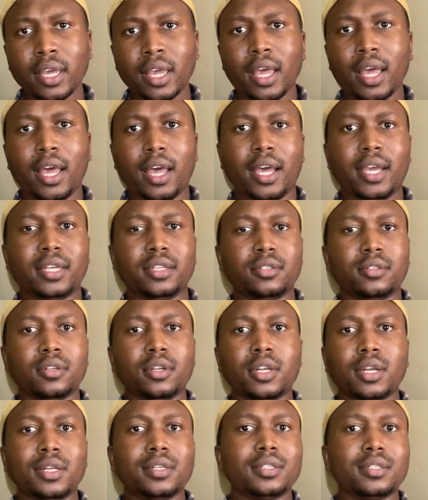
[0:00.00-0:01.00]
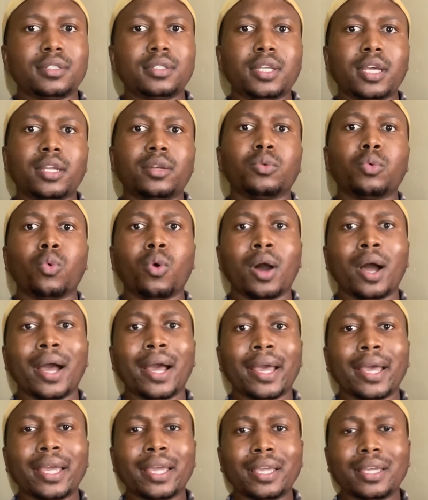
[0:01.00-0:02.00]
I do not understand
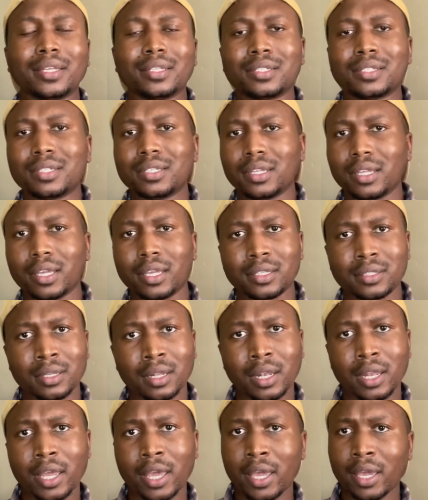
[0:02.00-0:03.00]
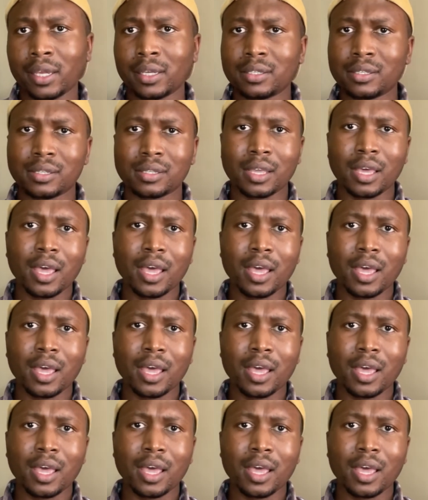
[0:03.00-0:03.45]
why it still has legs.